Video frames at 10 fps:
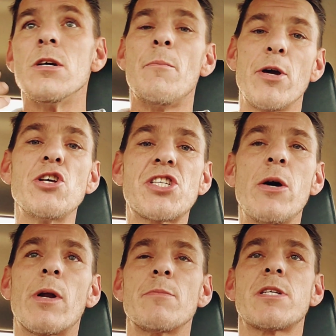But you see
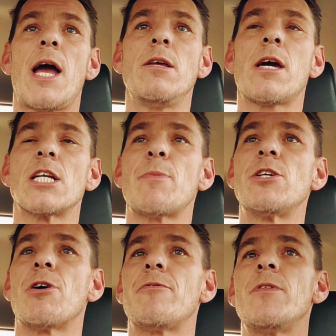what I'm saying, you catch my
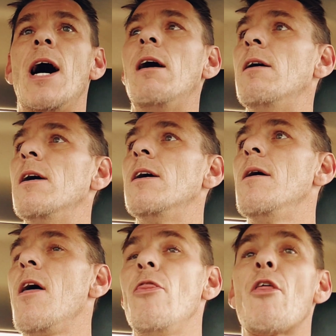drift. Now,
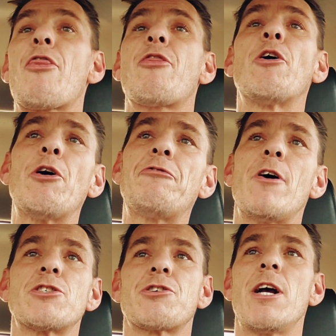the third
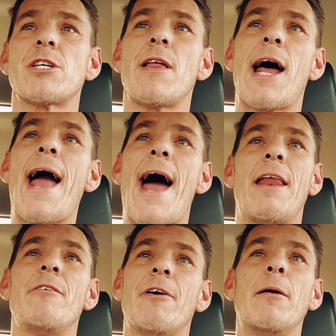frustration that I had
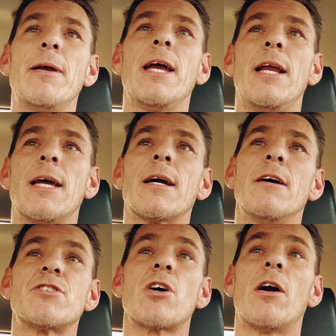in the very beginning
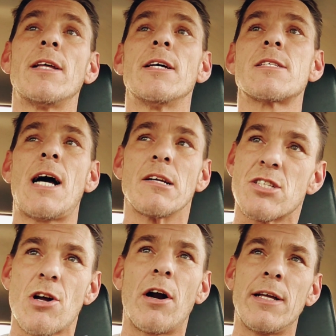of starting this, now it's
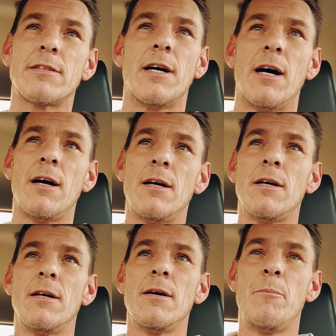starting to
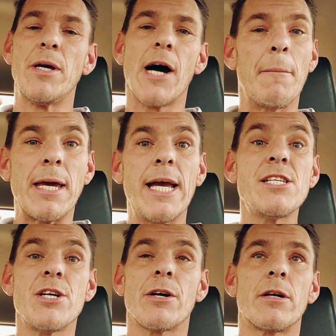become
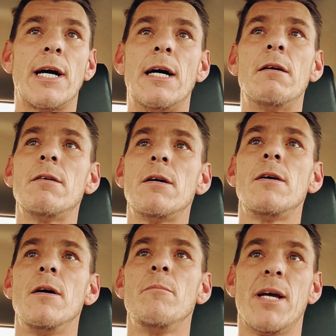easier now,
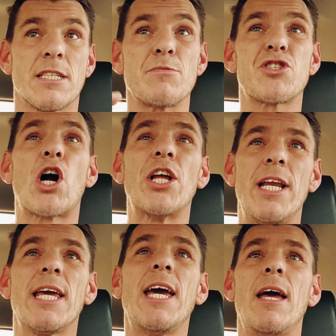because I'm starting
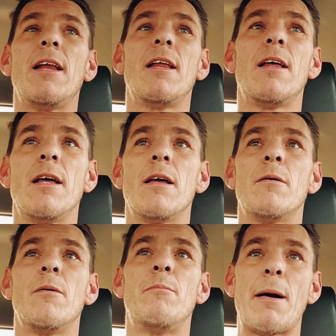to get
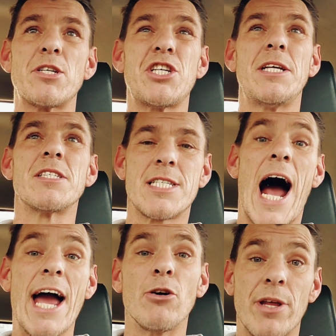my machines
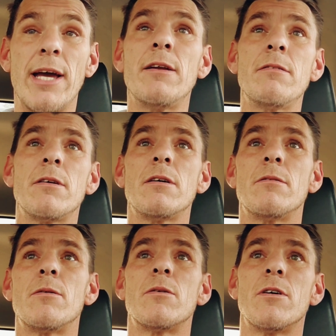dialed in,
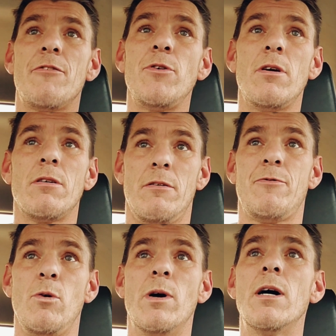if
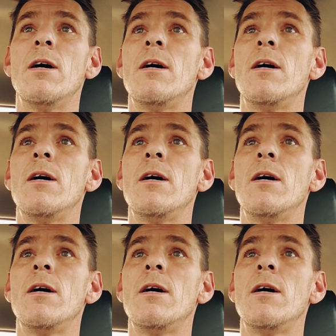you will.